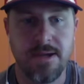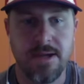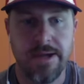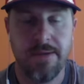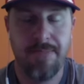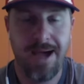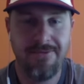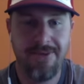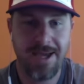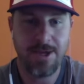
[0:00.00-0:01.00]
My
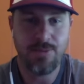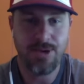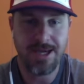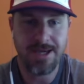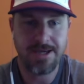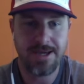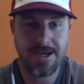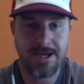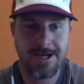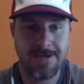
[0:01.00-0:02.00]
value pick
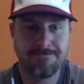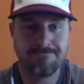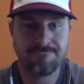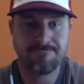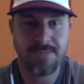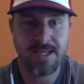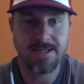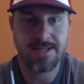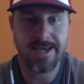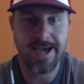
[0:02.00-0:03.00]
is
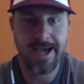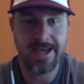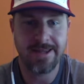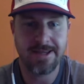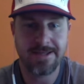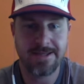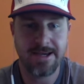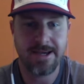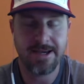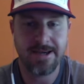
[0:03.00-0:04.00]
a guy
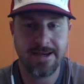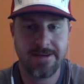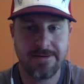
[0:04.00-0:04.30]
that